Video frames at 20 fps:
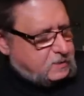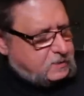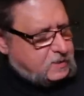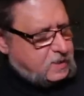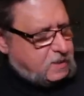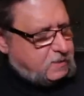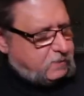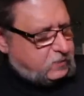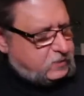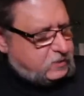
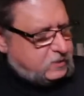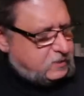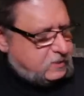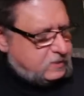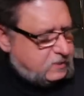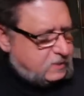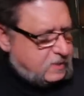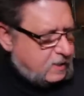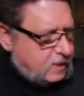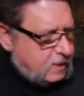aside for just
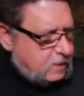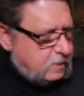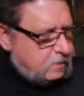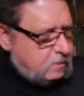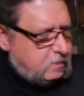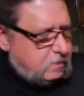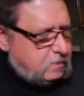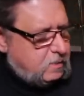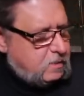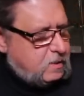a second.
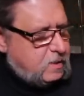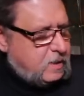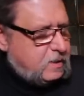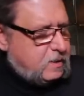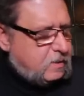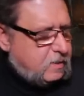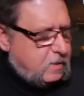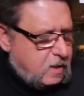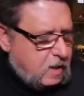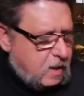
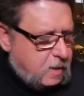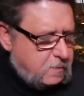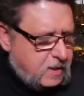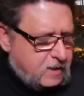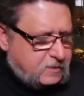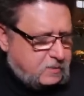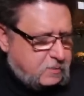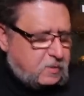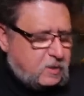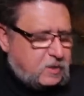Up
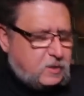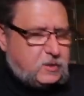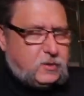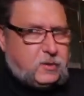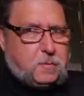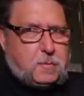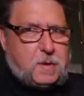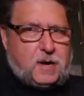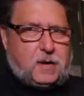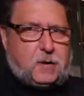next, I'm going to do
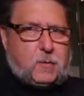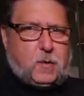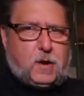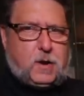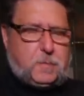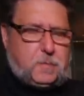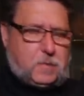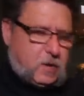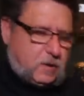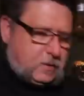the My
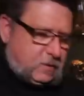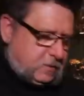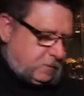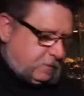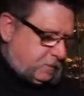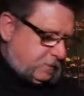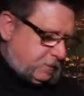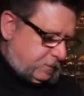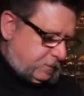Aquarium Box.